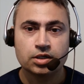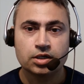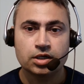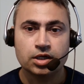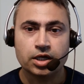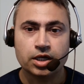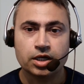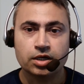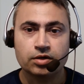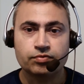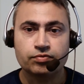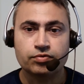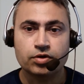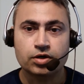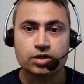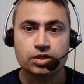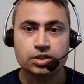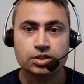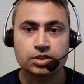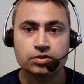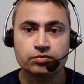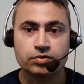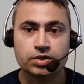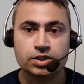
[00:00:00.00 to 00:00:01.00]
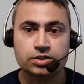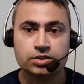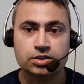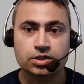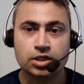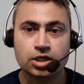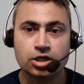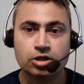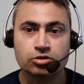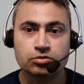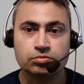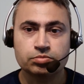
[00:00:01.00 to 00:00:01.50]
and a foreign investor
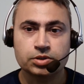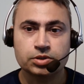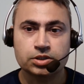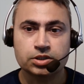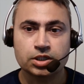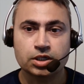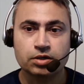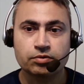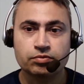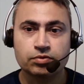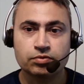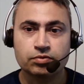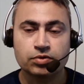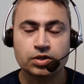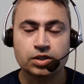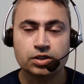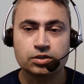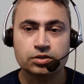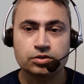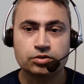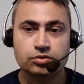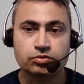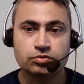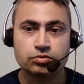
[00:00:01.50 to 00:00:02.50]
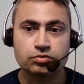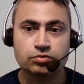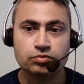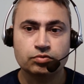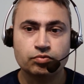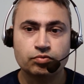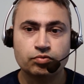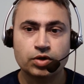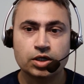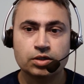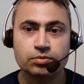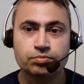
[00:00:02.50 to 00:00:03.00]
outbids everyone to
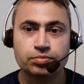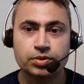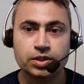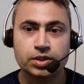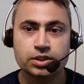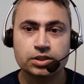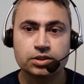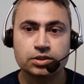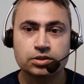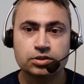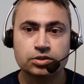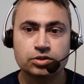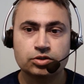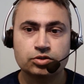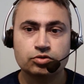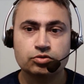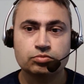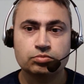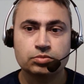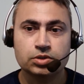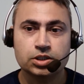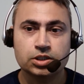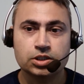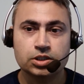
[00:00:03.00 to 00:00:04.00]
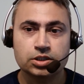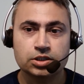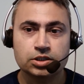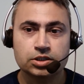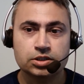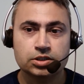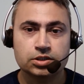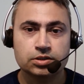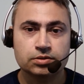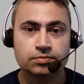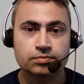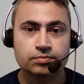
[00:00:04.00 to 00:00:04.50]
1.2
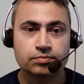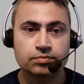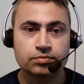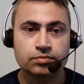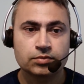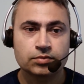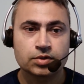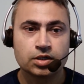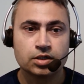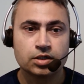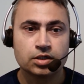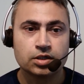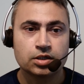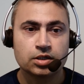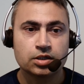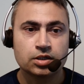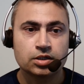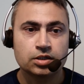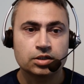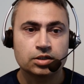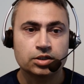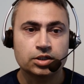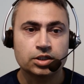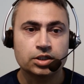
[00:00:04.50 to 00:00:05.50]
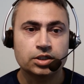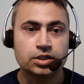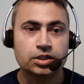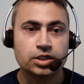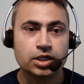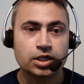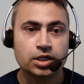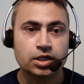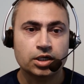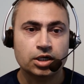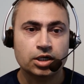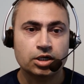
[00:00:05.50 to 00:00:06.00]
millions, the
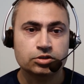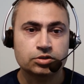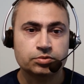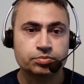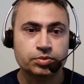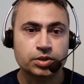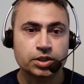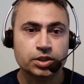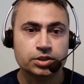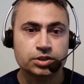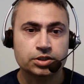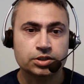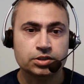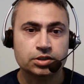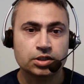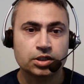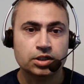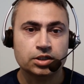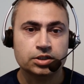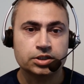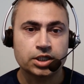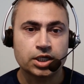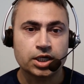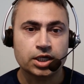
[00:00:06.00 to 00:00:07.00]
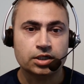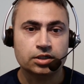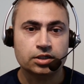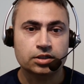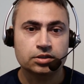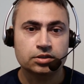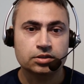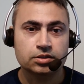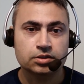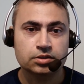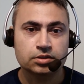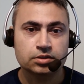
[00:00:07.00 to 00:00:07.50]
entire house prices are
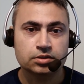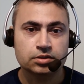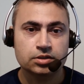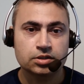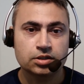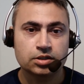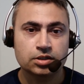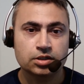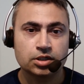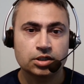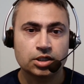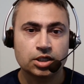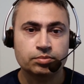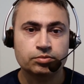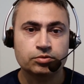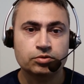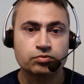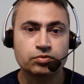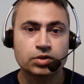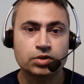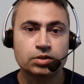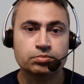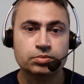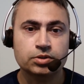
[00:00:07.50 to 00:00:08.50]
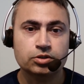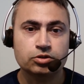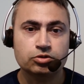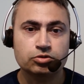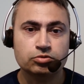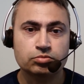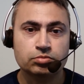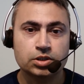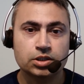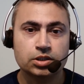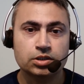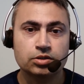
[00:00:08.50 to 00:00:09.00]
jacked up to 1.2
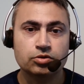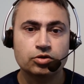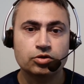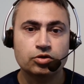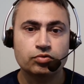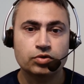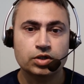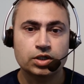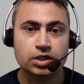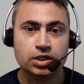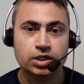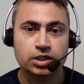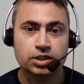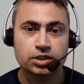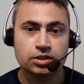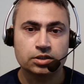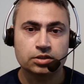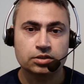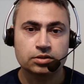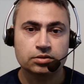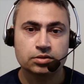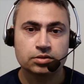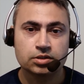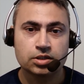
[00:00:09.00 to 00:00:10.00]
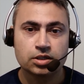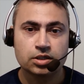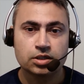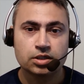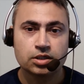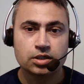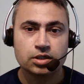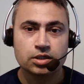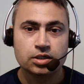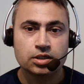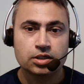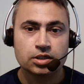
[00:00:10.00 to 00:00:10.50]
million overnight.
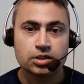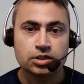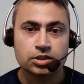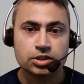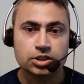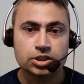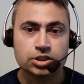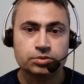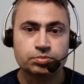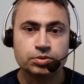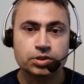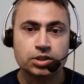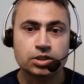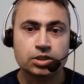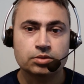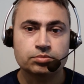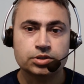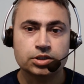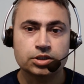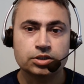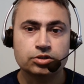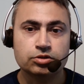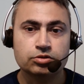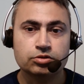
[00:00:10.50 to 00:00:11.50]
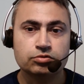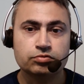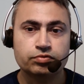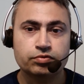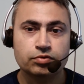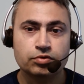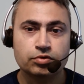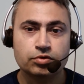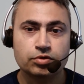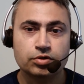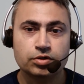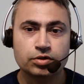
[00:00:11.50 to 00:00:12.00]
This becomes a new
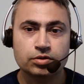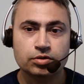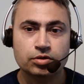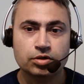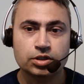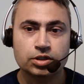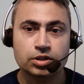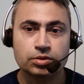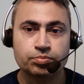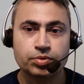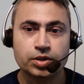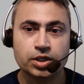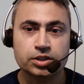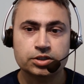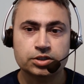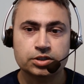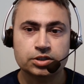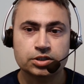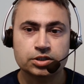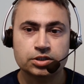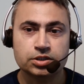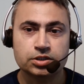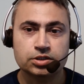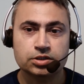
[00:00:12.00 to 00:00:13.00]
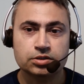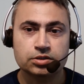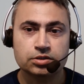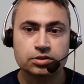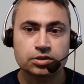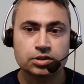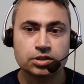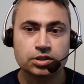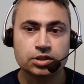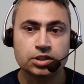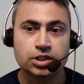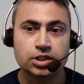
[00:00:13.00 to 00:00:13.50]
floor on the prices
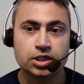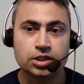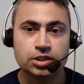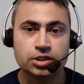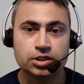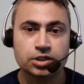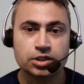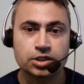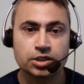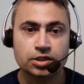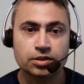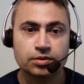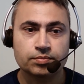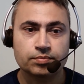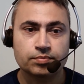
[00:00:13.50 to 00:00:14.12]
in that area.